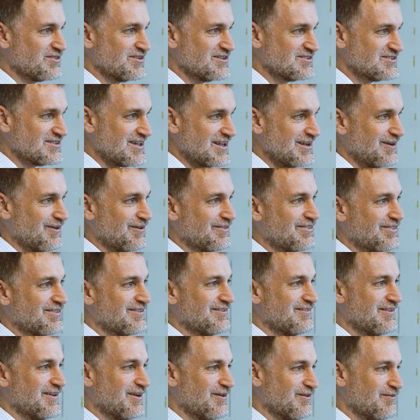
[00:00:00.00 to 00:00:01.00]
to
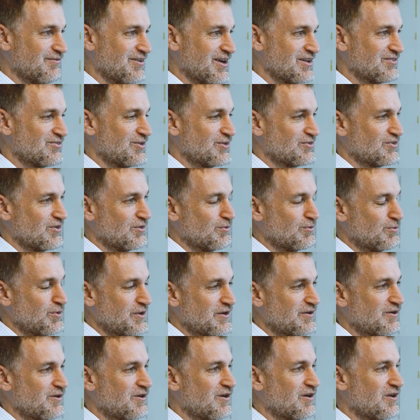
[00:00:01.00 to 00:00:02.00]
south, vice versa in the
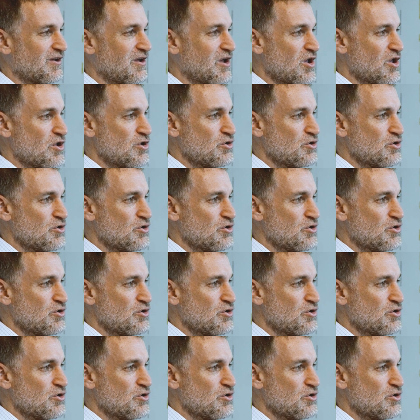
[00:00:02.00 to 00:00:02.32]
winter.